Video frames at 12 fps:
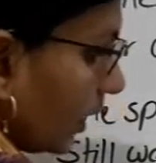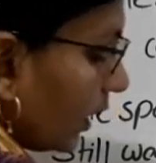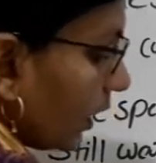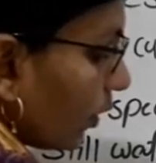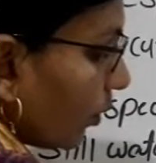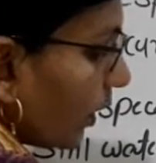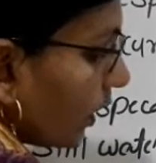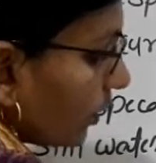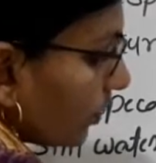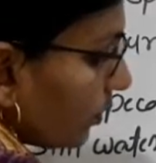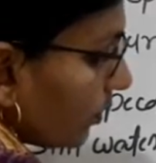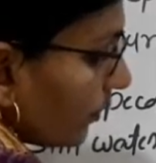equal
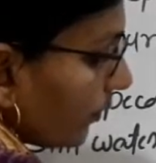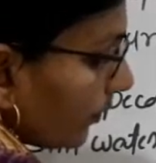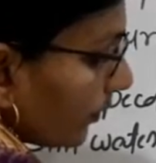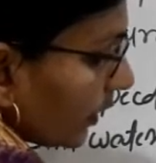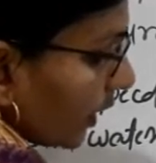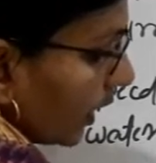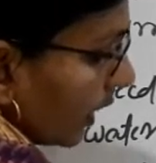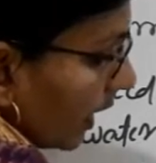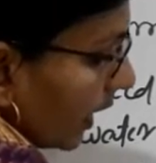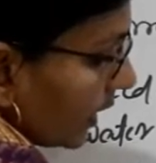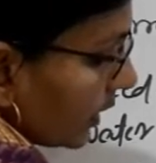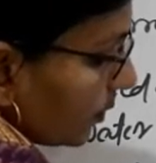to
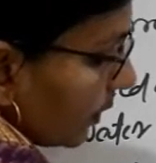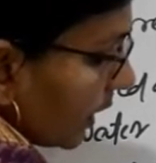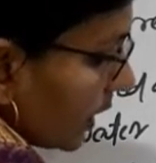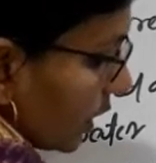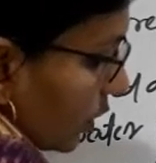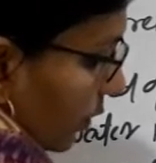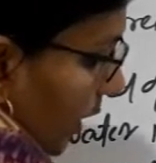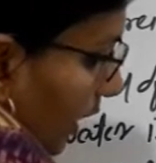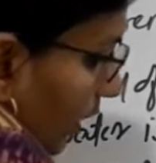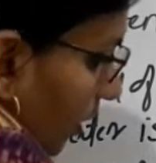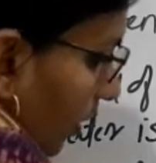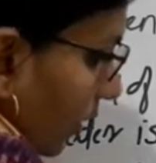x plus 12
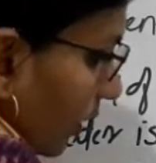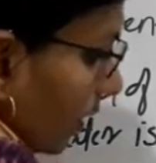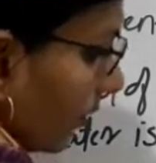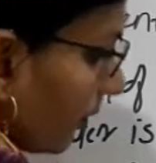or